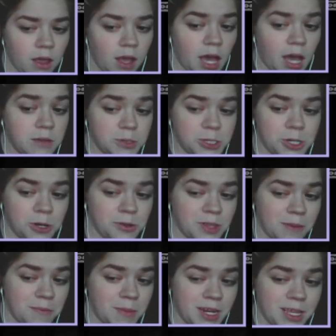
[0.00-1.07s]
I am sure
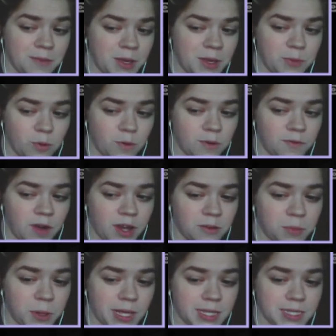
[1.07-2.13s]
that many people would find a
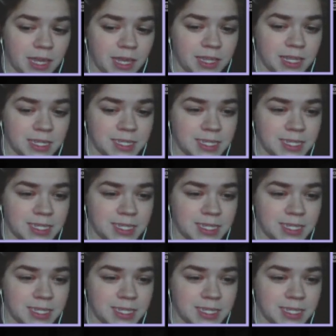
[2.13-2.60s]
place like this